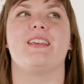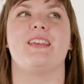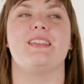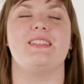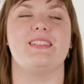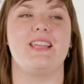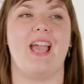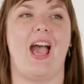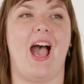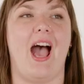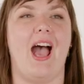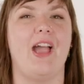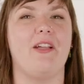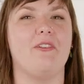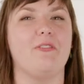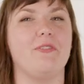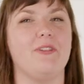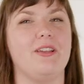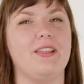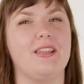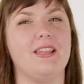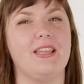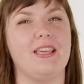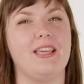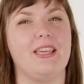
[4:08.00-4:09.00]
Cause yeah, I
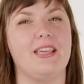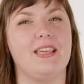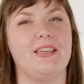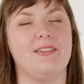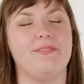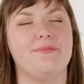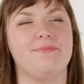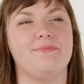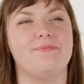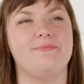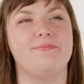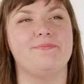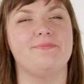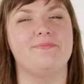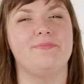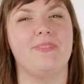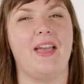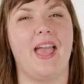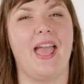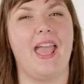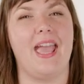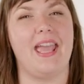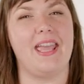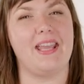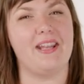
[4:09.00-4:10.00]
really
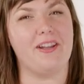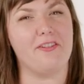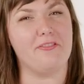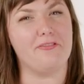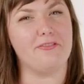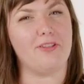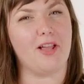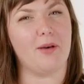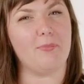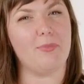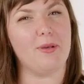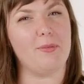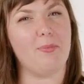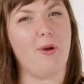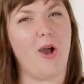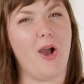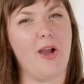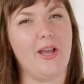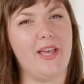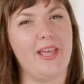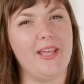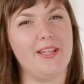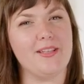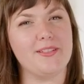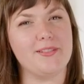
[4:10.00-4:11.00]
hate a floppy
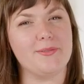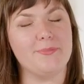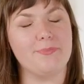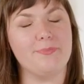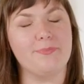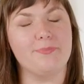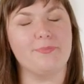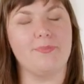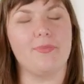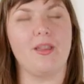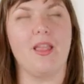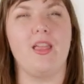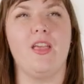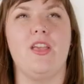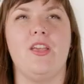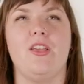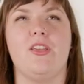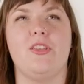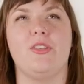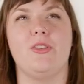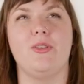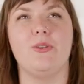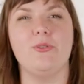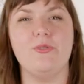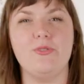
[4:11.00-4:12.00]
pocket.
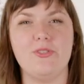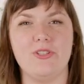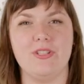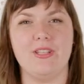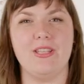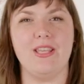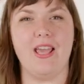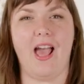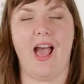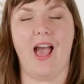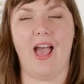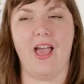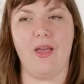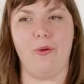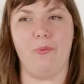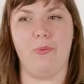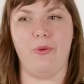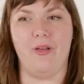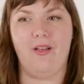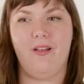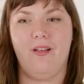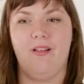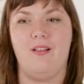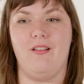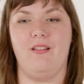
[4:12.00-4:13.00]
Usually I
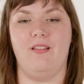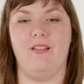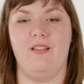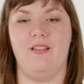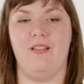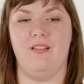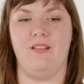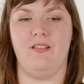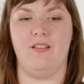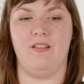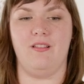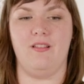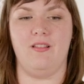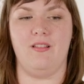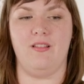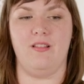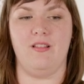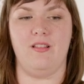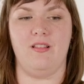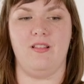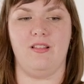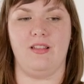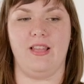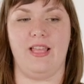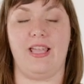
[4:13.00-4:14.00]
will
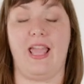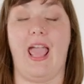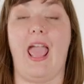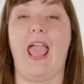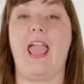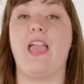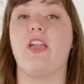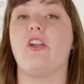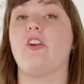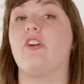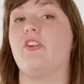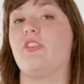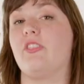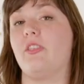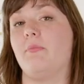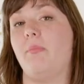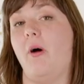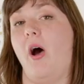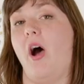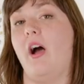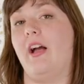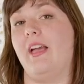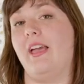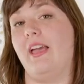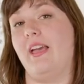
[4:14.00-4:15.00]
like anchor the
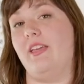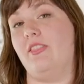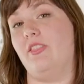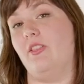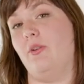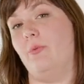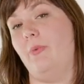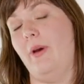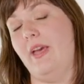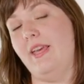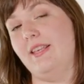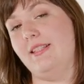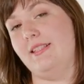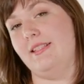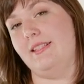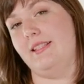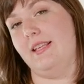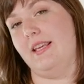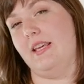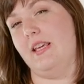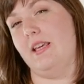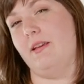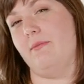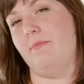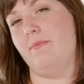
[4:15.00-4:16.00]
pocket in the waist
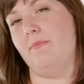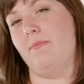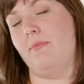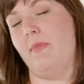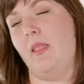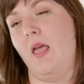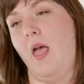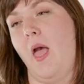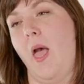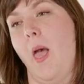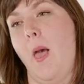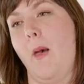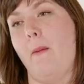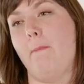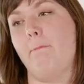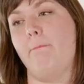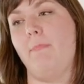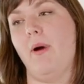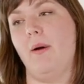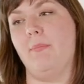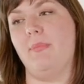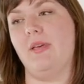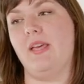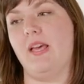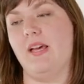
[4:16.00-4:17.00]
seam,
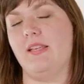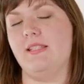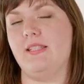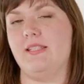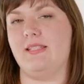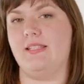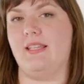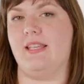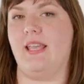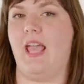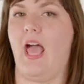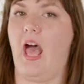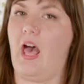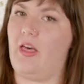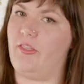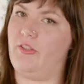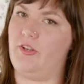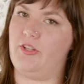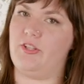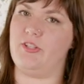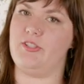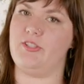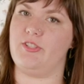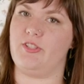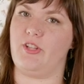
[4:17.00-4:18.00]
but because it's a
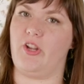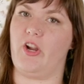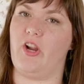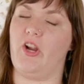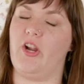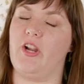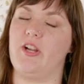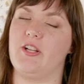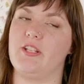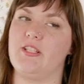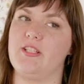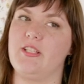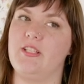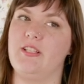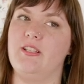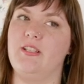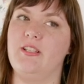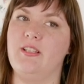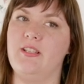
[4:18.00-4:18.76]
gathered skirt,